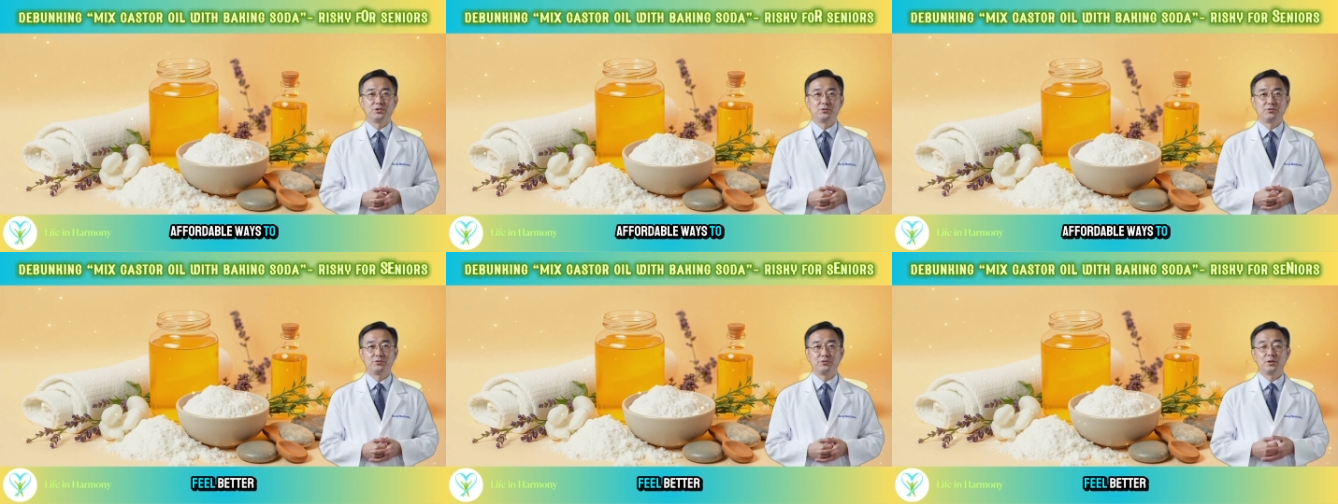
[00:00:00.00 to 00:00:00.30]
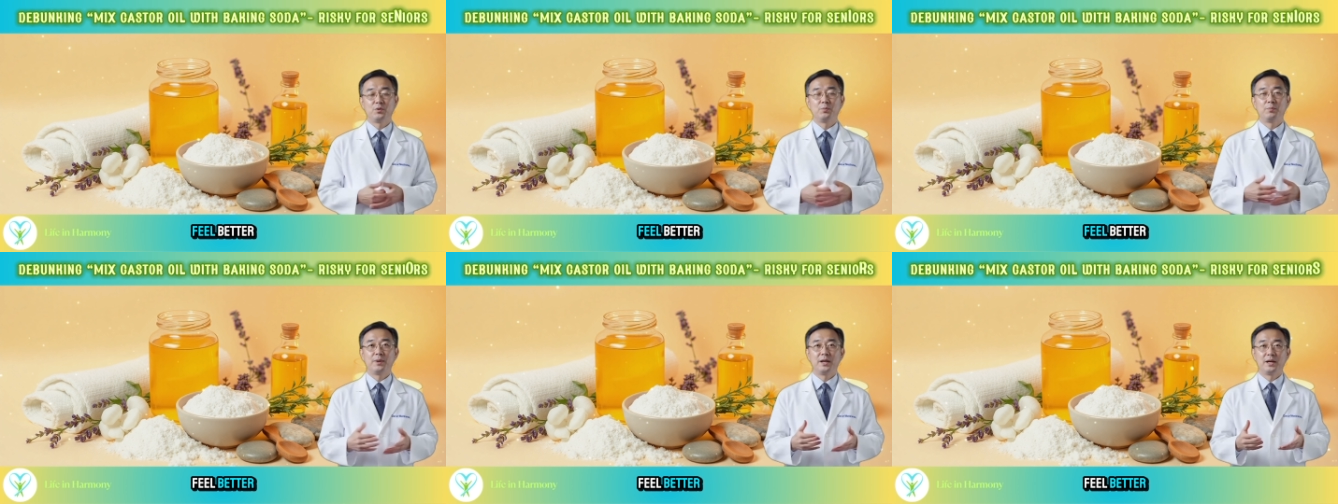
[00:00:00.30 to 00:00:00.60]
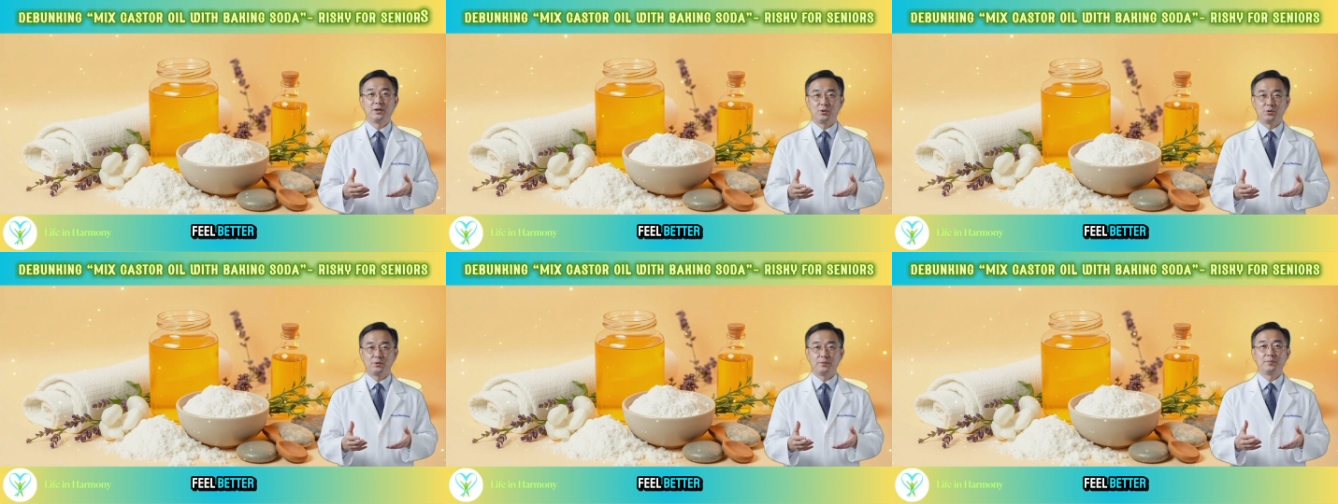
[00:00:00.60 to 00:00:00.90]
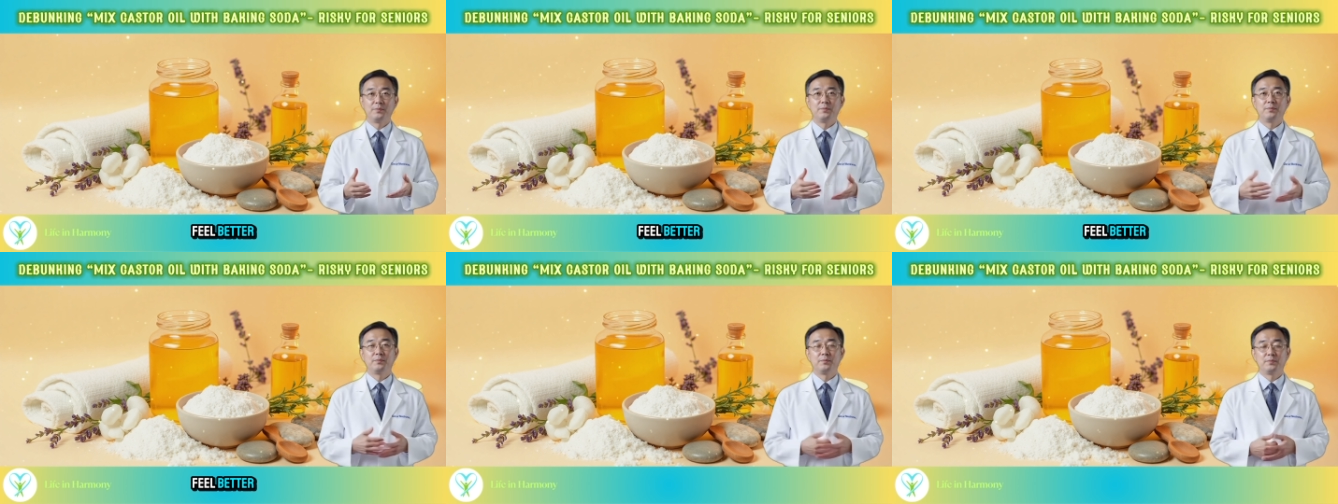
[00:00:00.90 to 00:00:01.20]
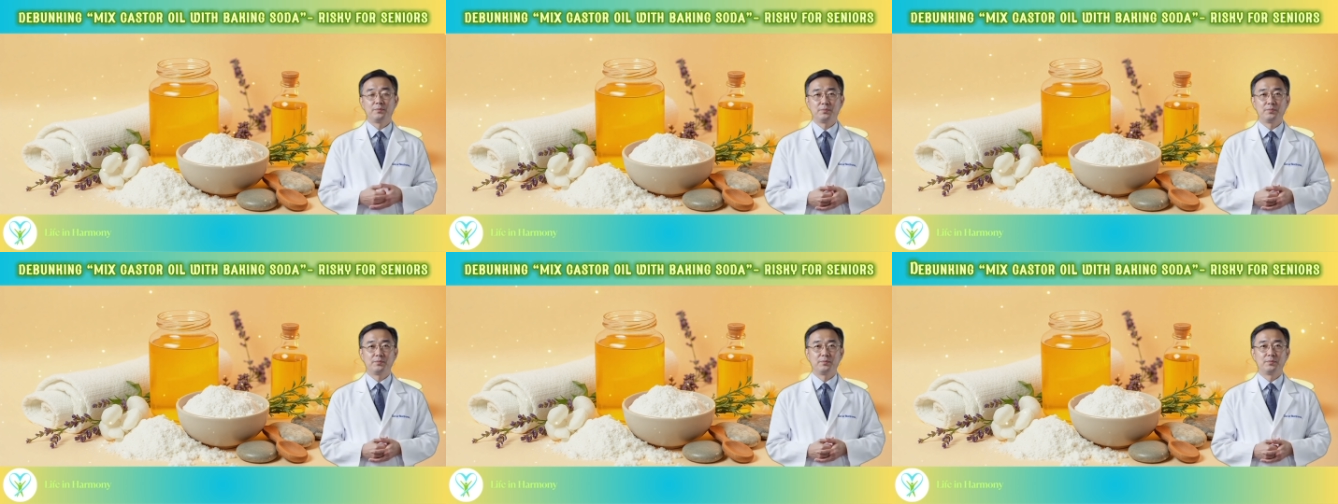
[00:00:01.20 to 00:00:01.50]
to feel better.
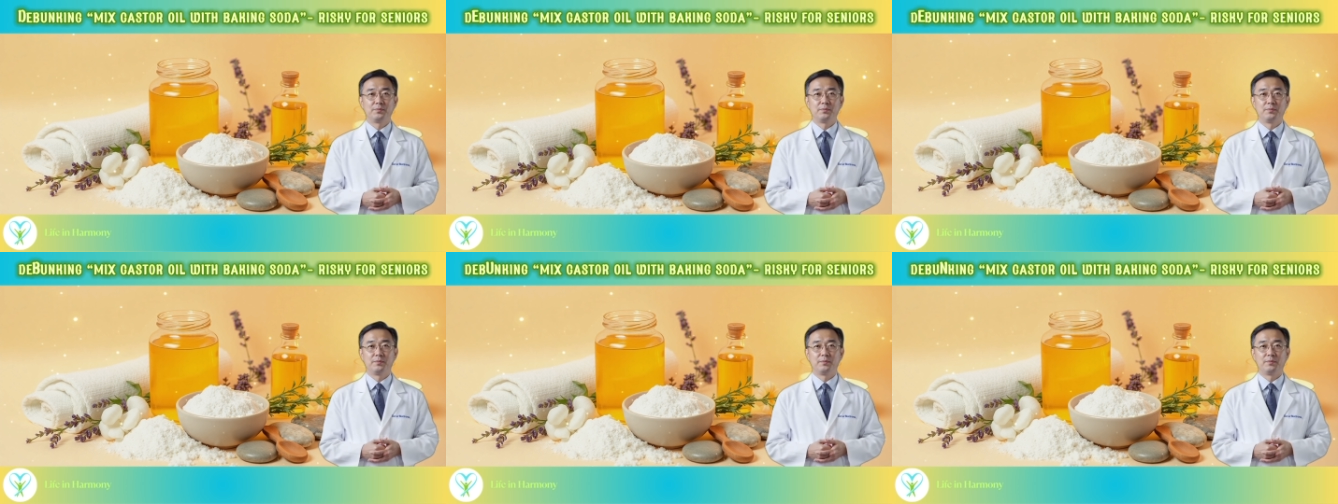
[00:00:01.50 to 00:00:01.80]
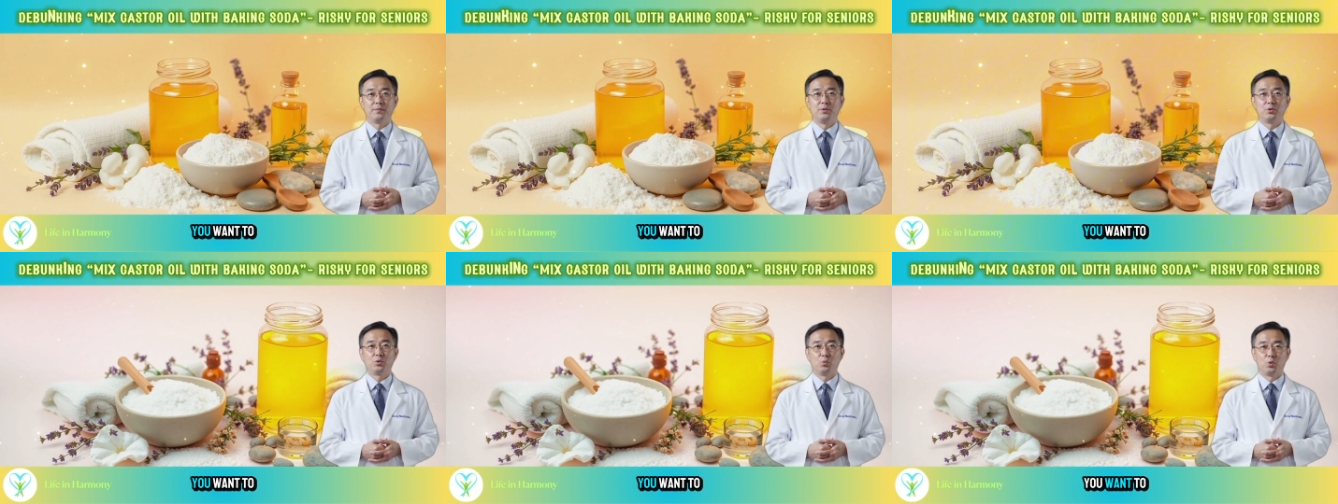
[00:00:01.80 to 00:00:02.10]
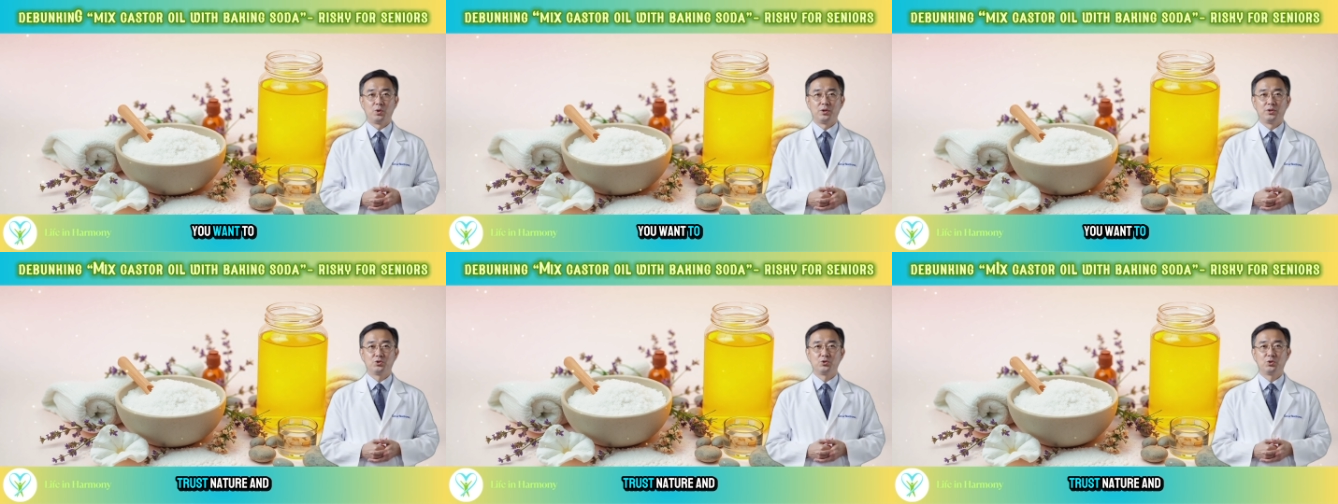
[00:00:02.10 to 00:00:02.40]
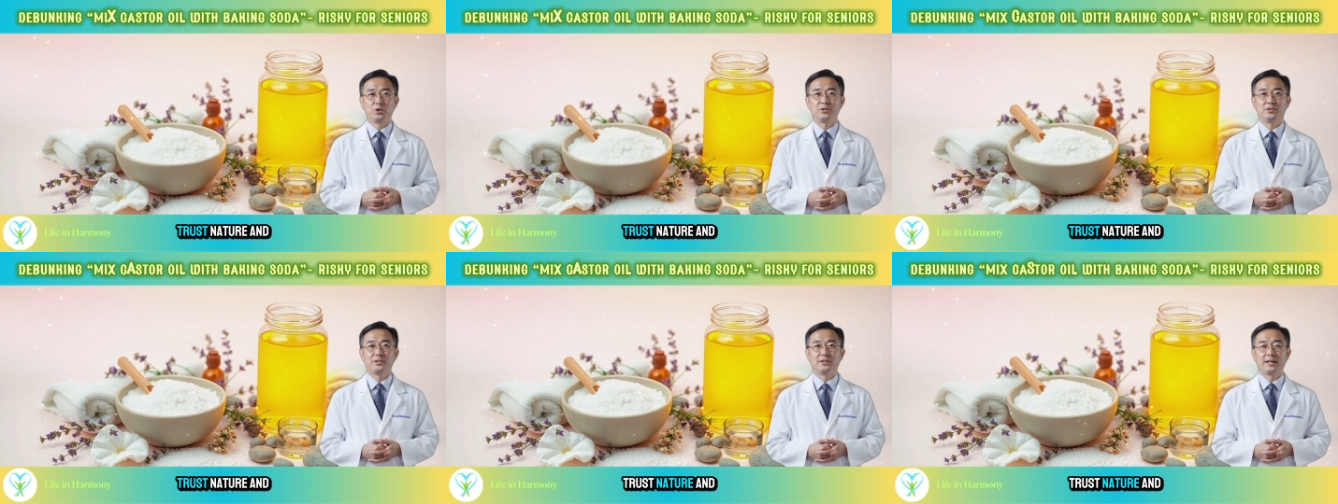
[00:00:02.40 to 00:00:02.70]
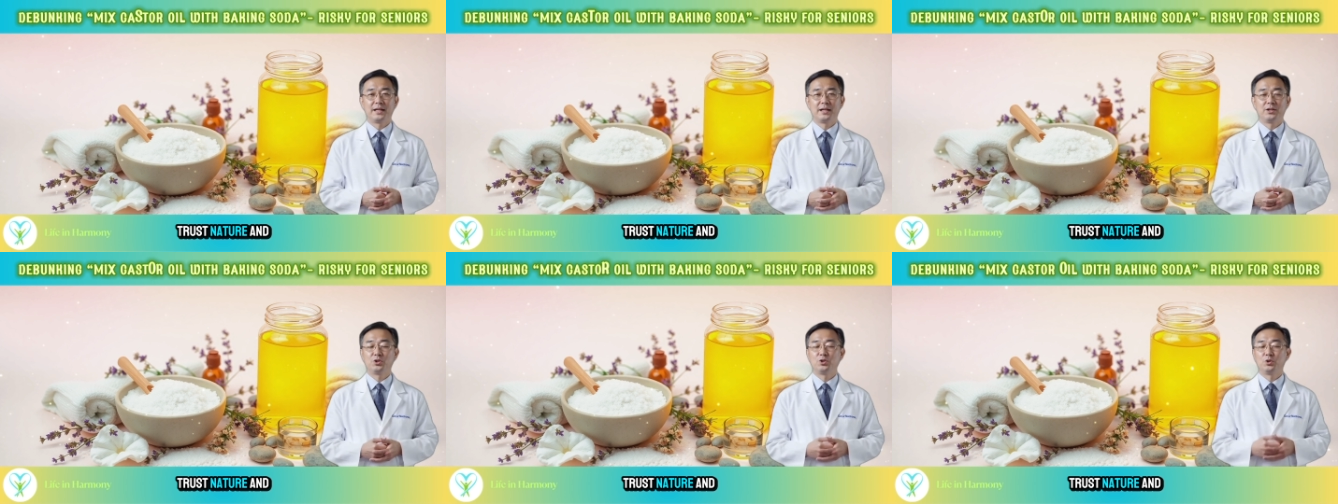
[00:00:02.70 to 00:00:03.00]
You want to trust
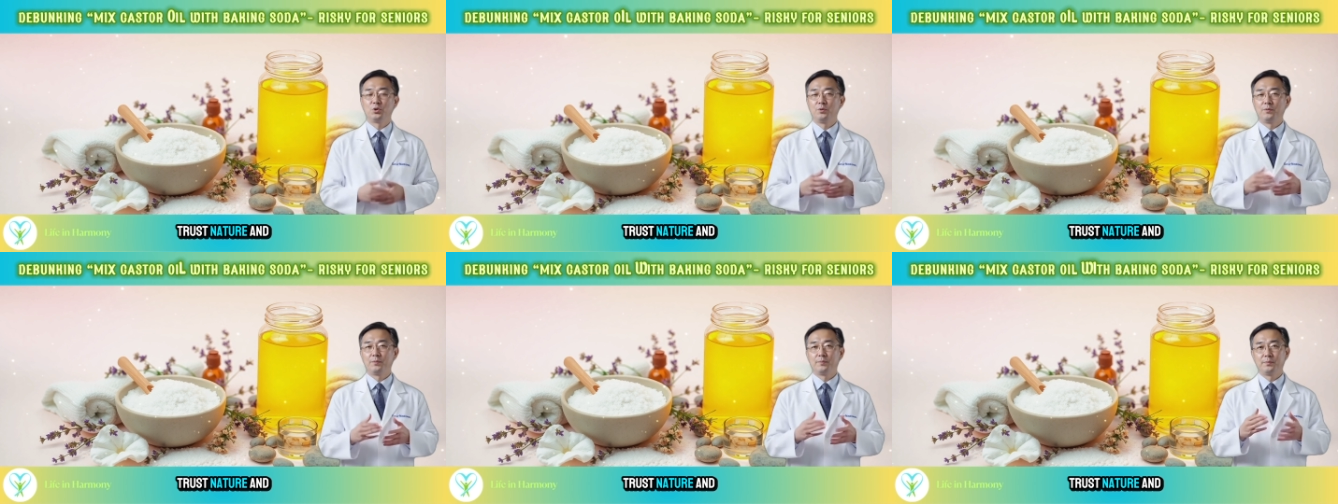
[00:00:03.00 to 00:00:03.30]
nature.